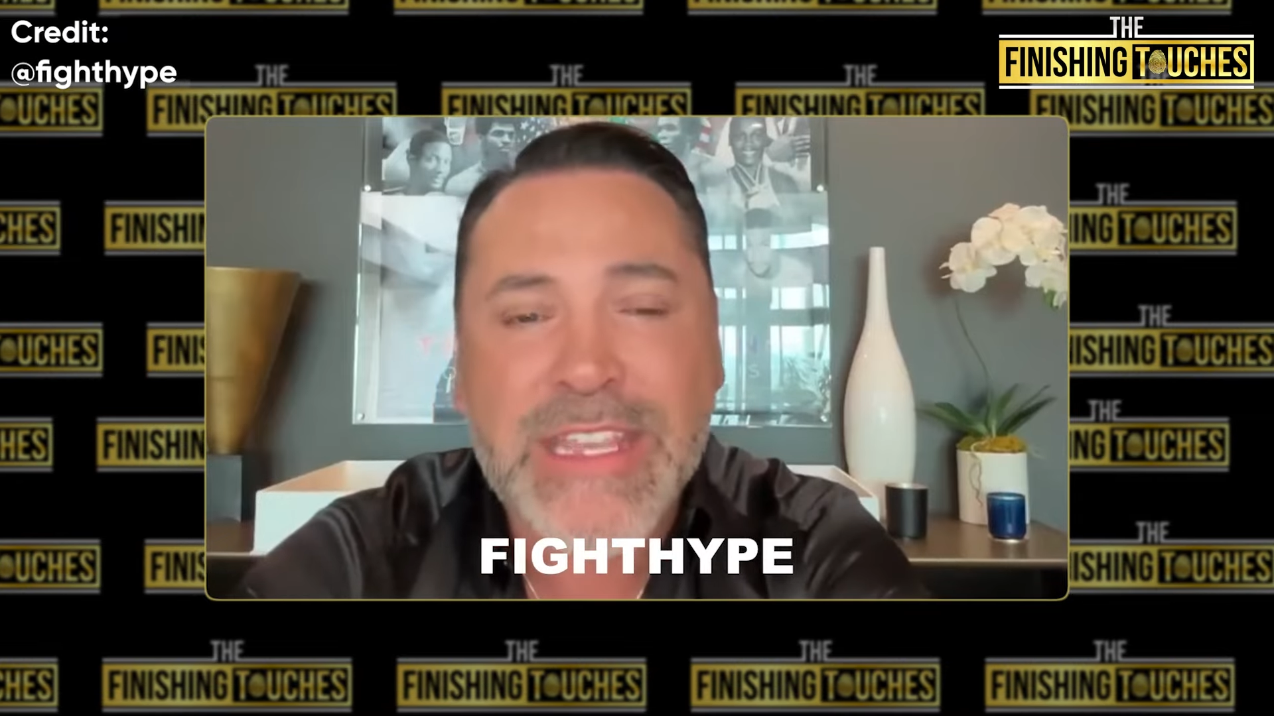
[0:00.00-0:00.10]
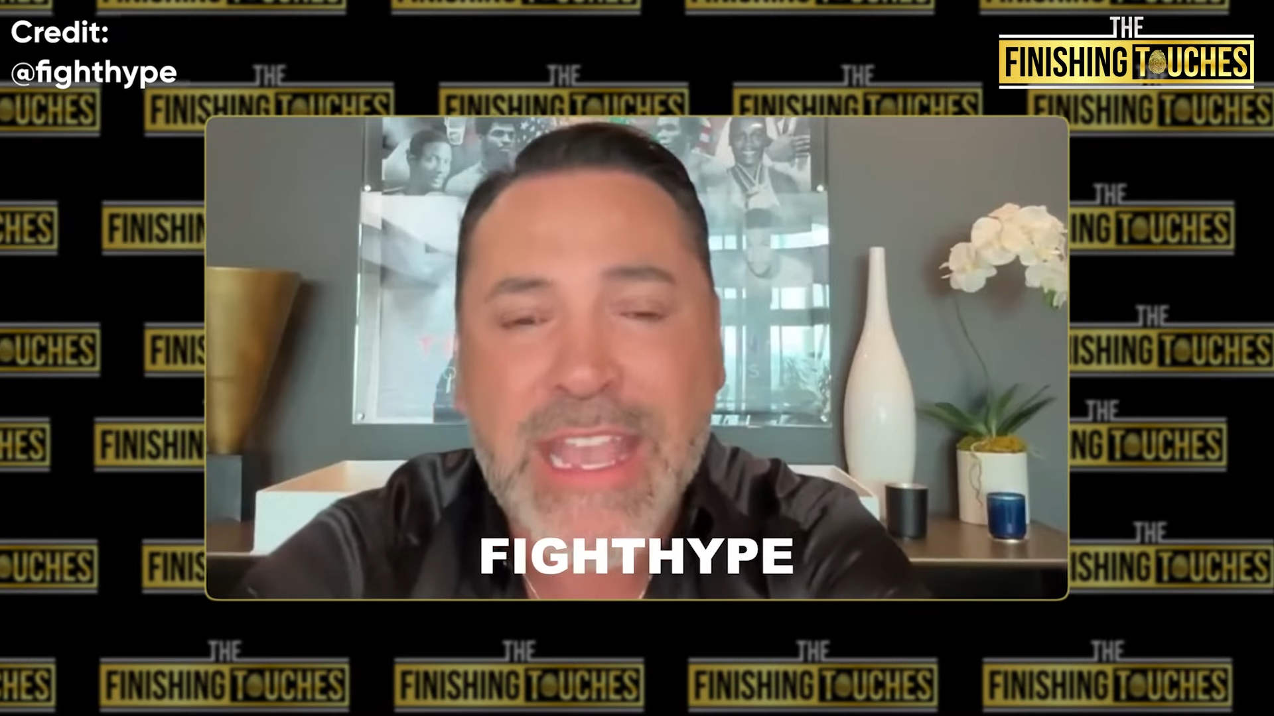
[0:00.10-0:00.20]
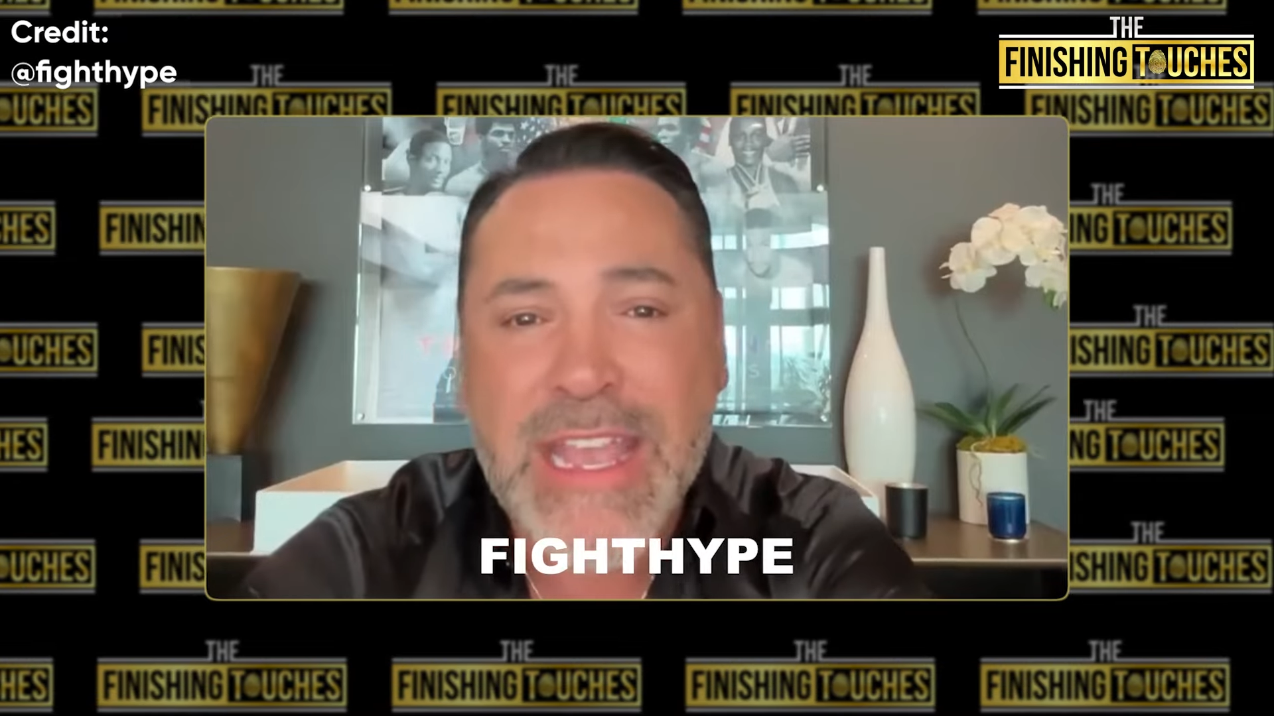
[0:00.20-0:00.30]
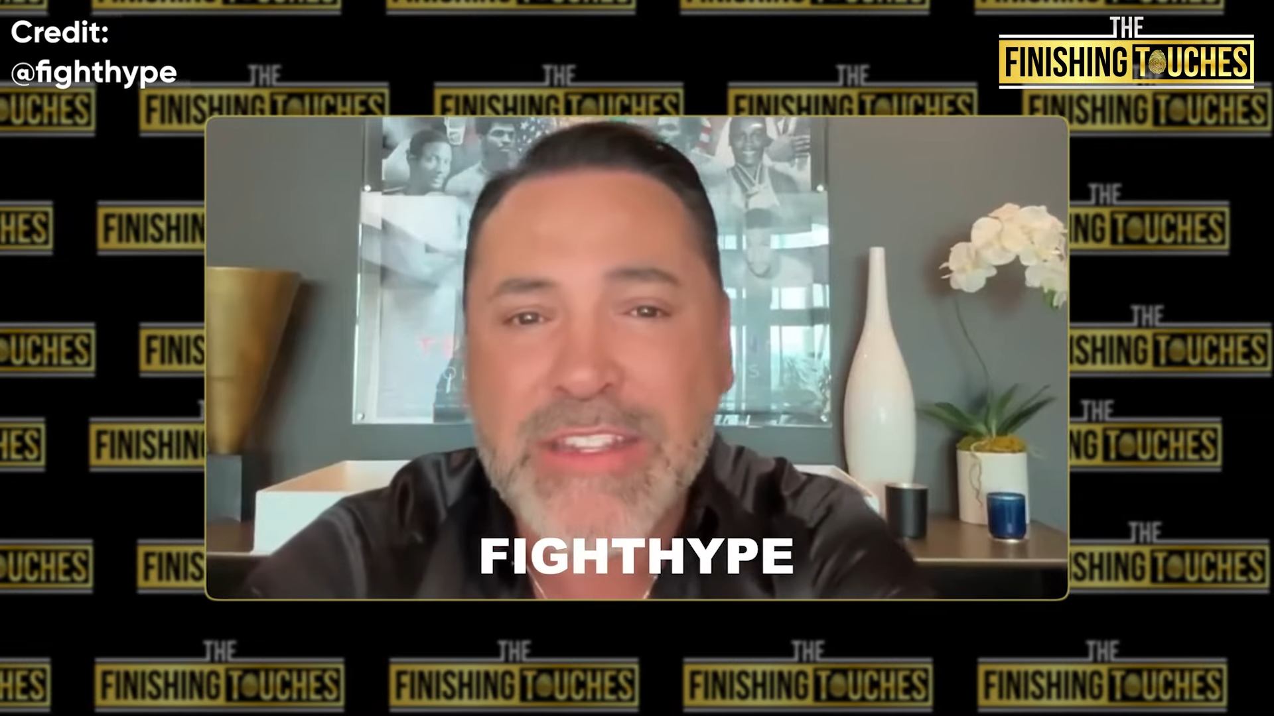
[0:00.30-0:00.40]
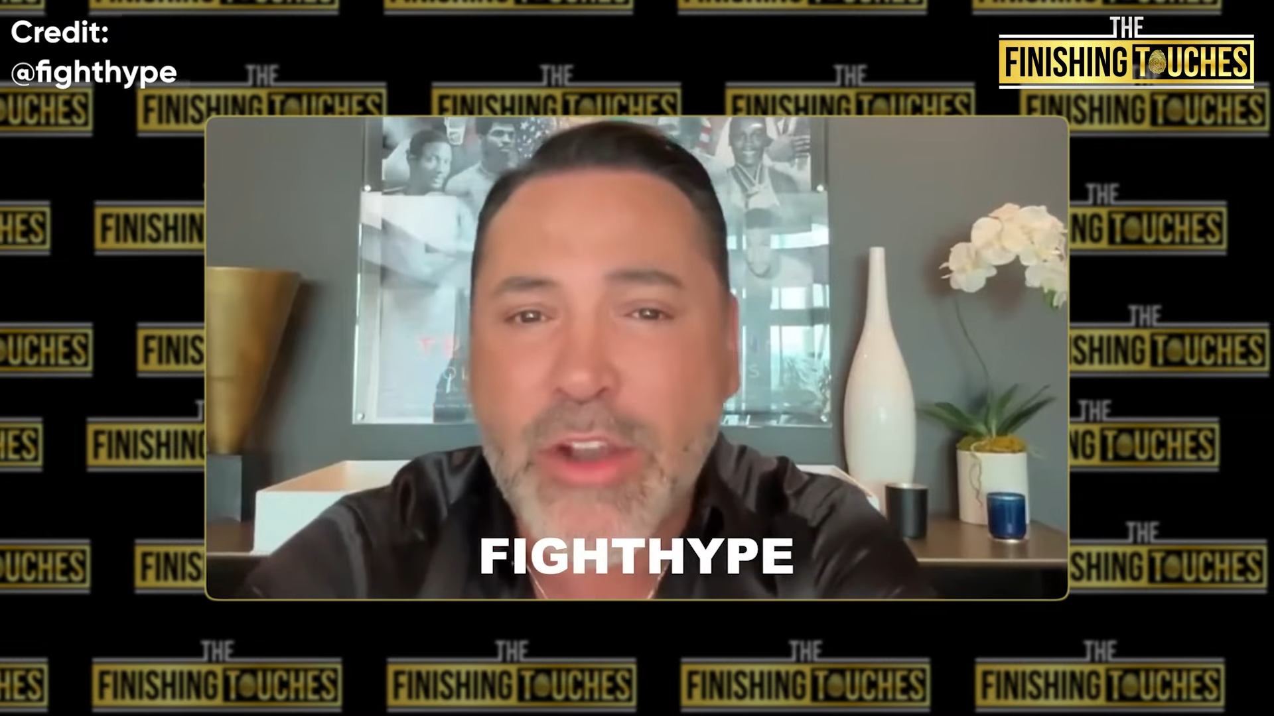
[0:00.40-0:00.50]
he
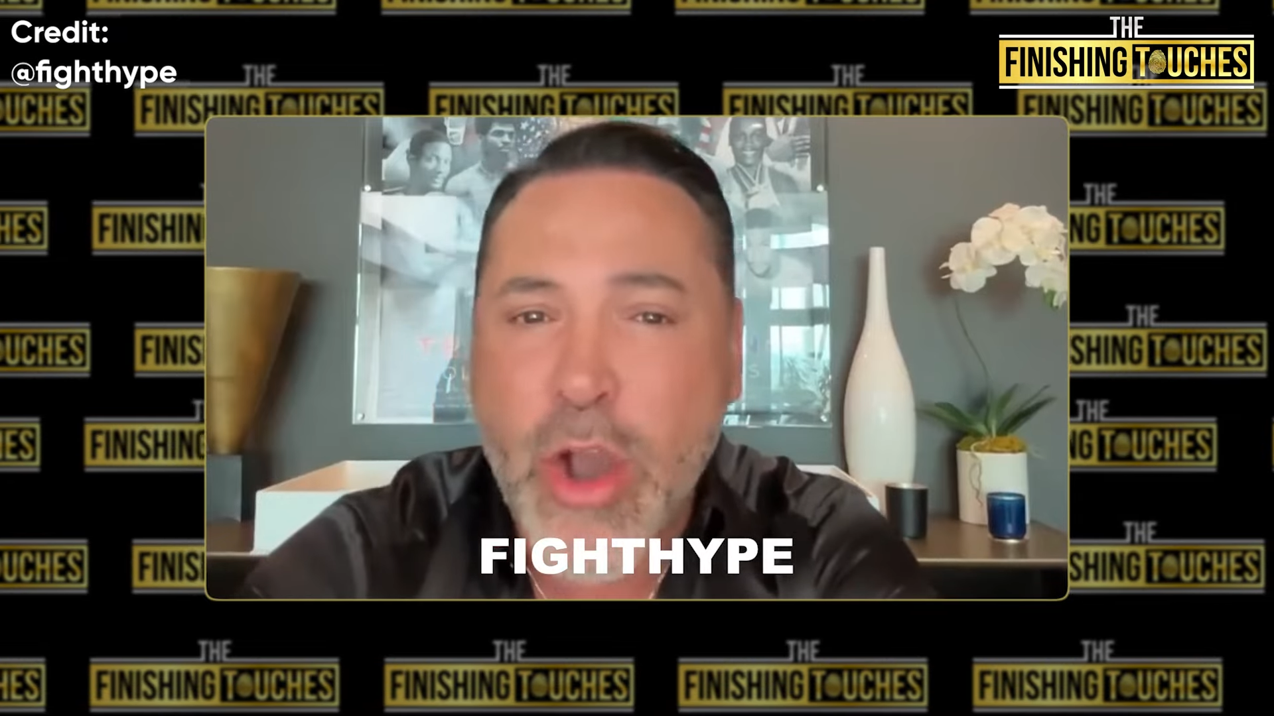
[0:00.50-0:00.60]
has a